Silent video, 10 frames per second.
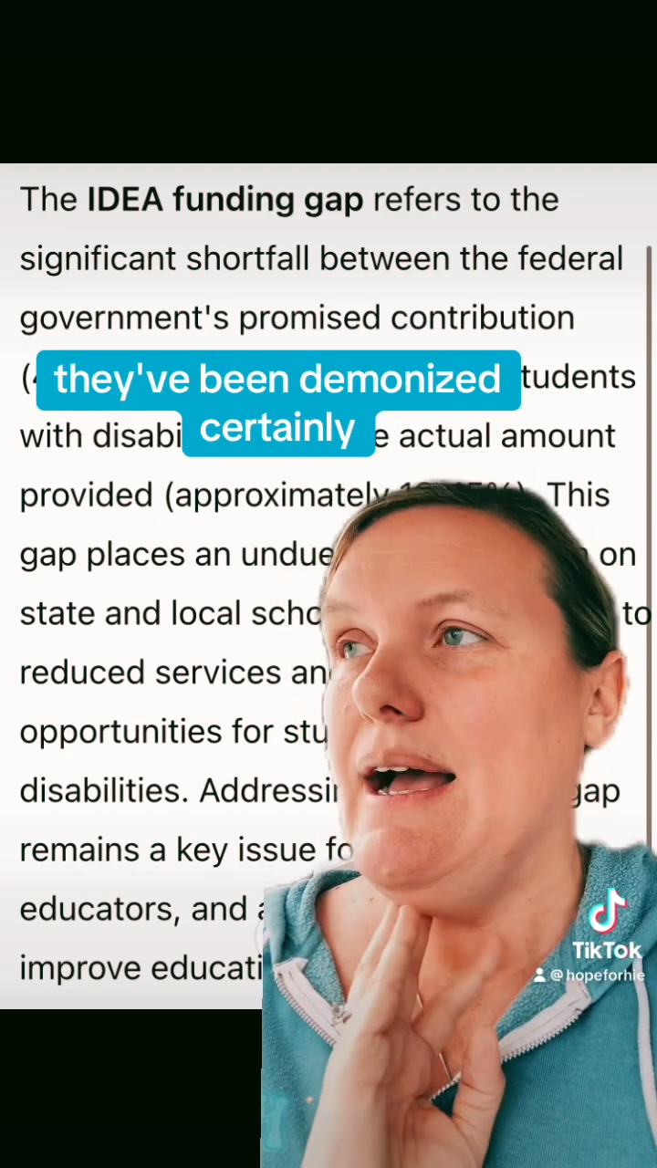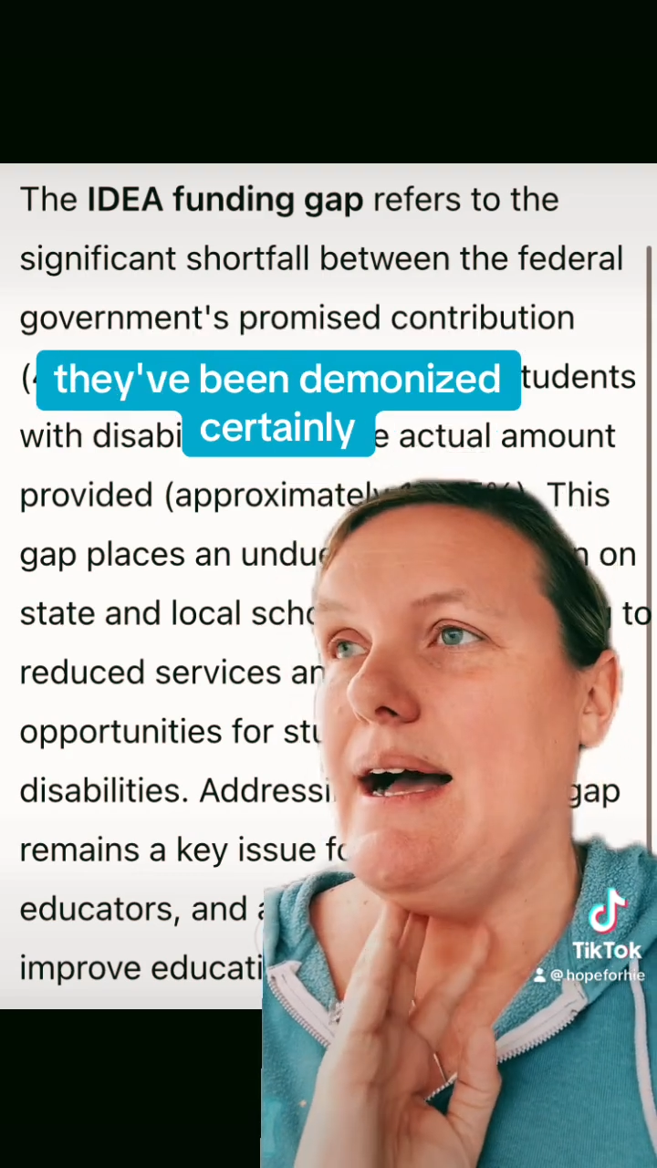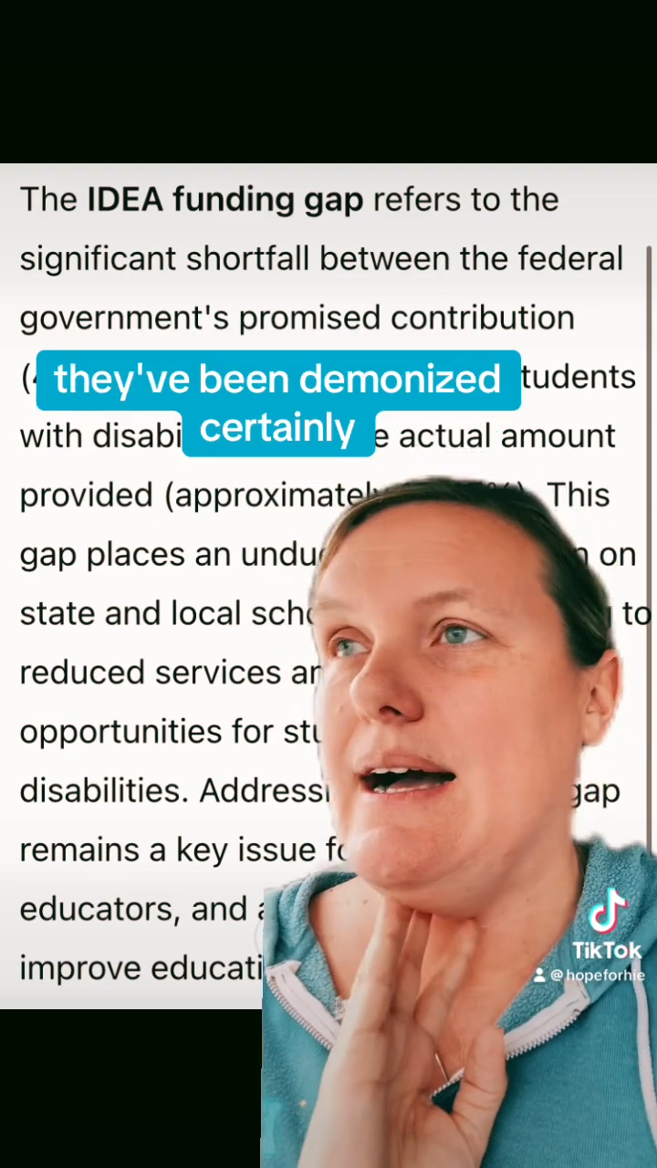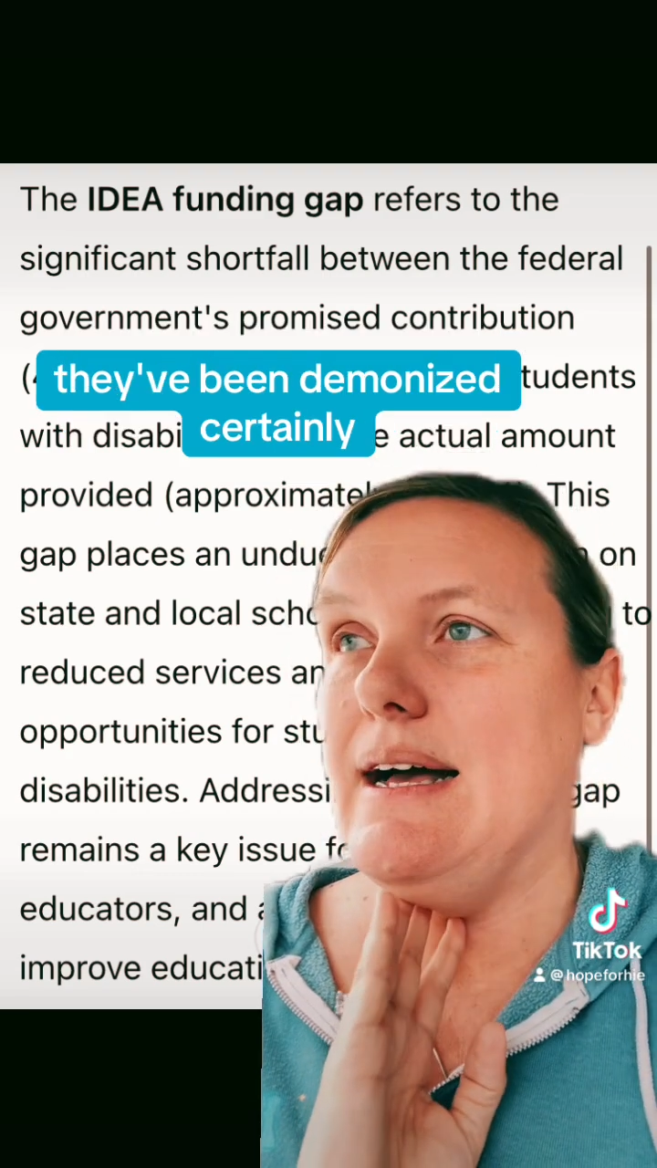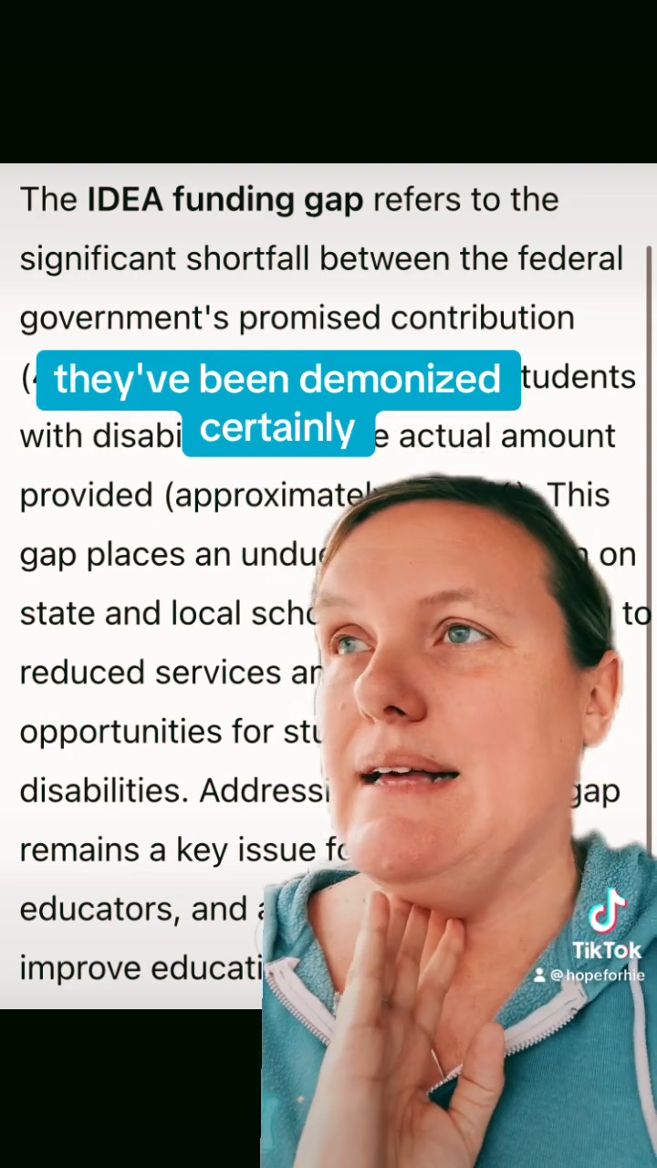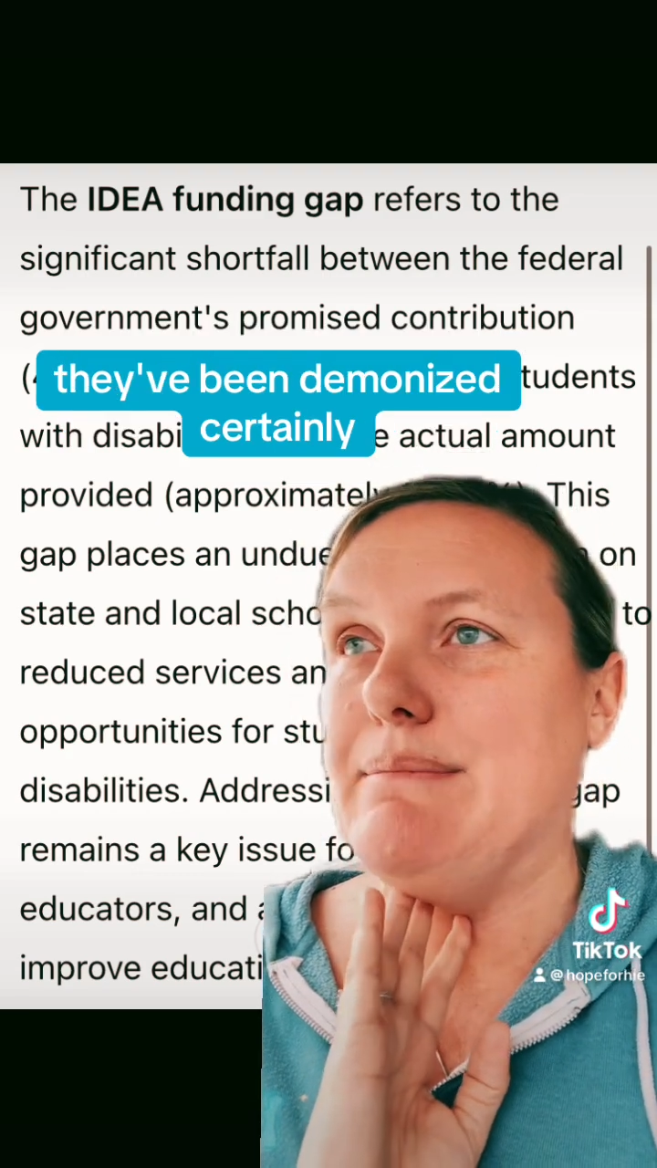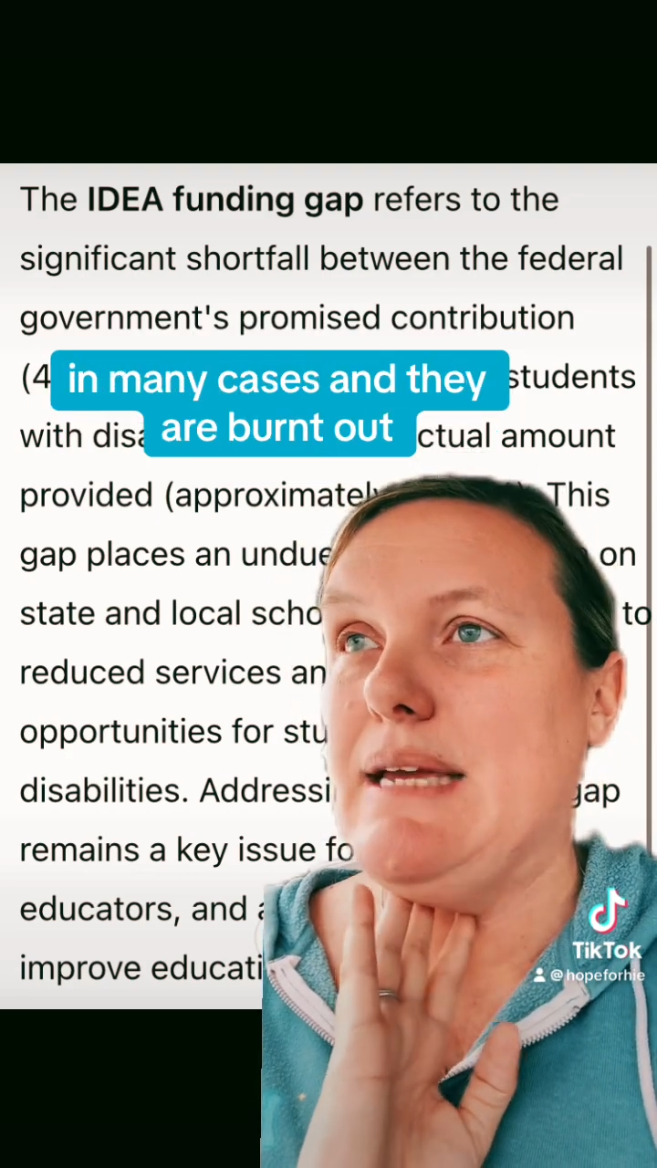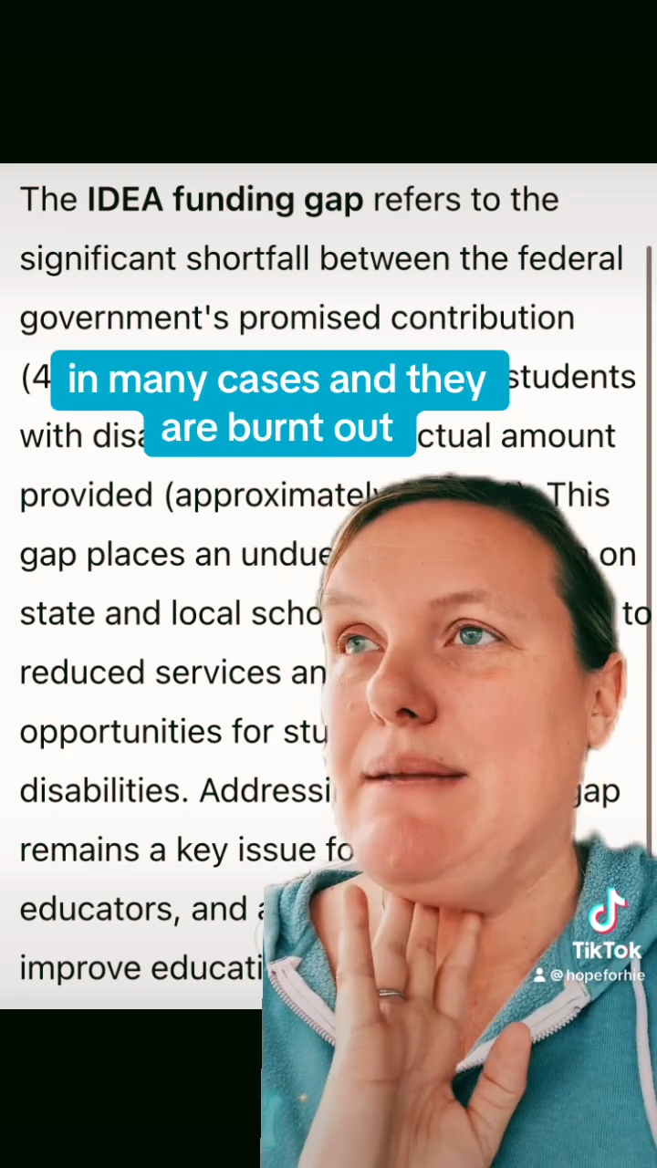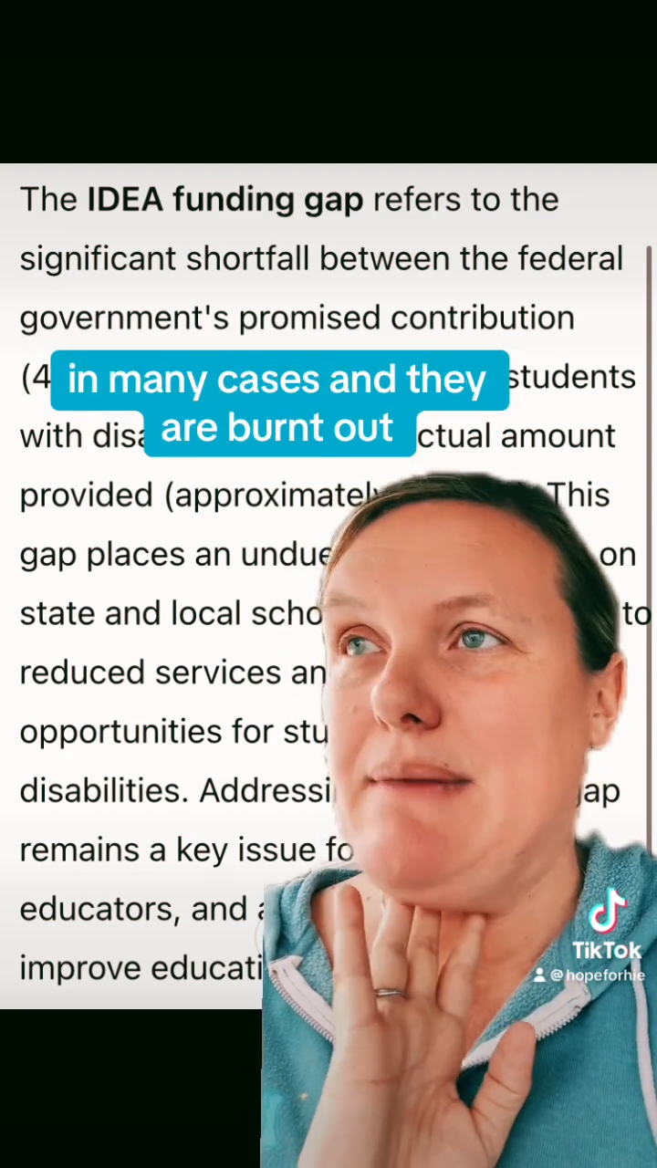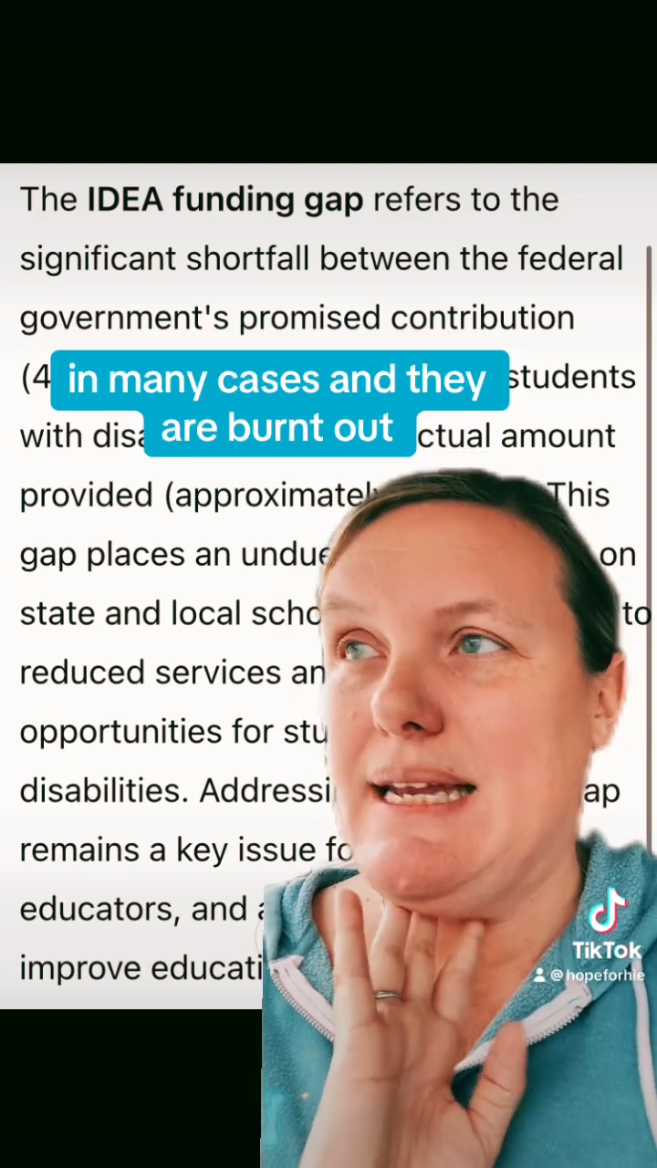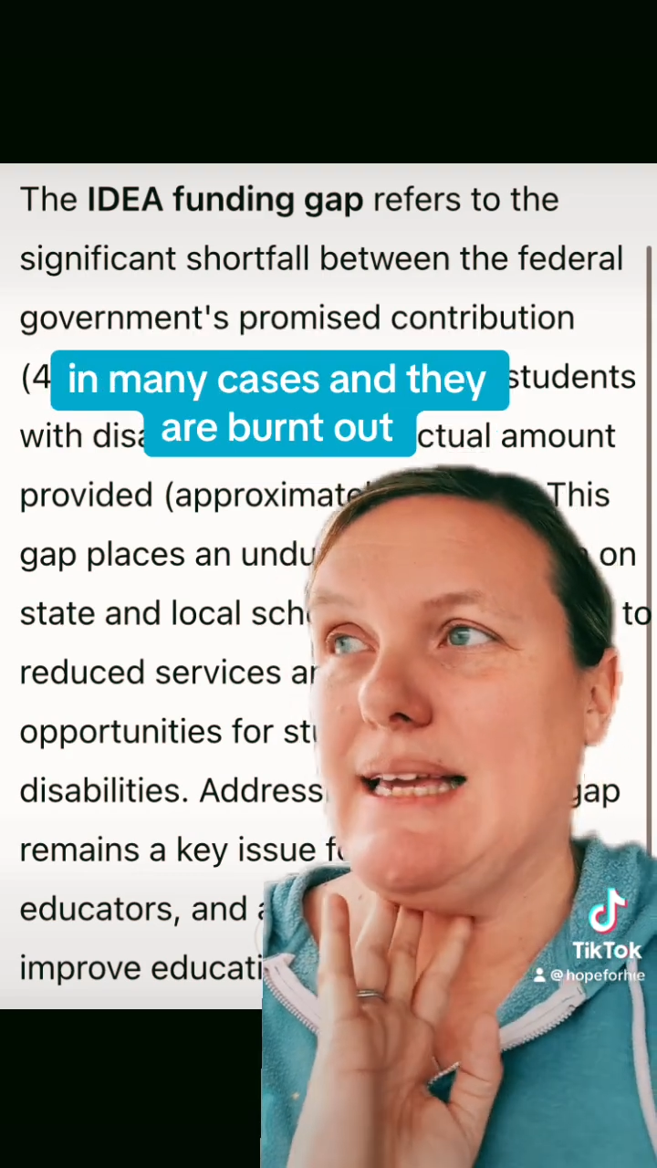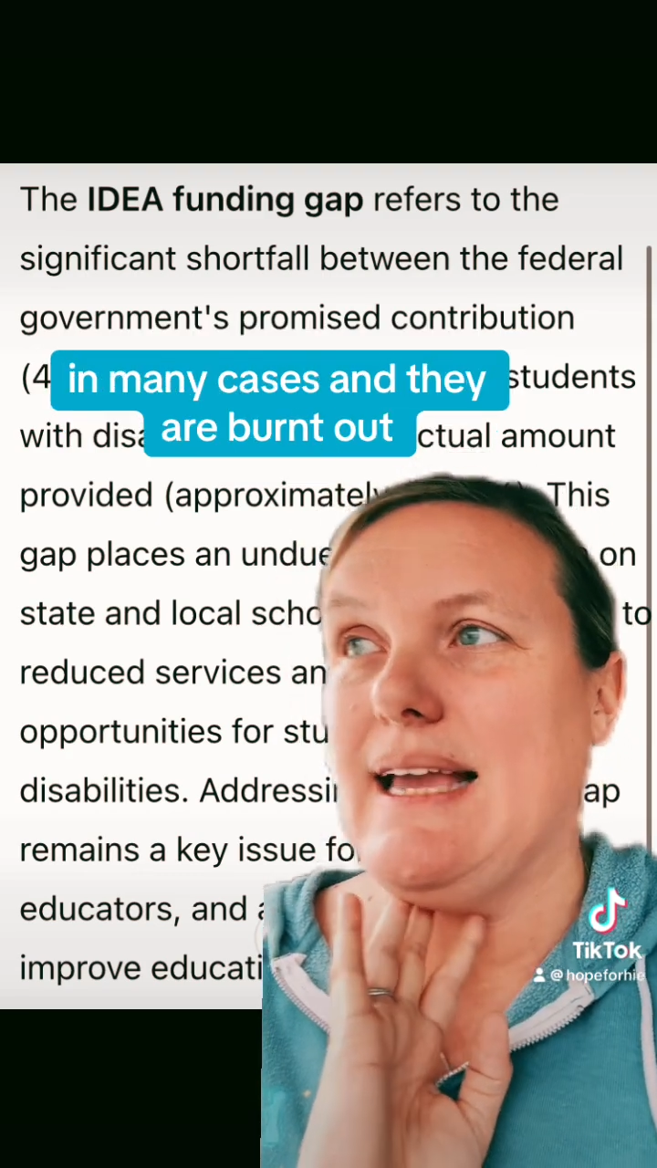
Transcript: in many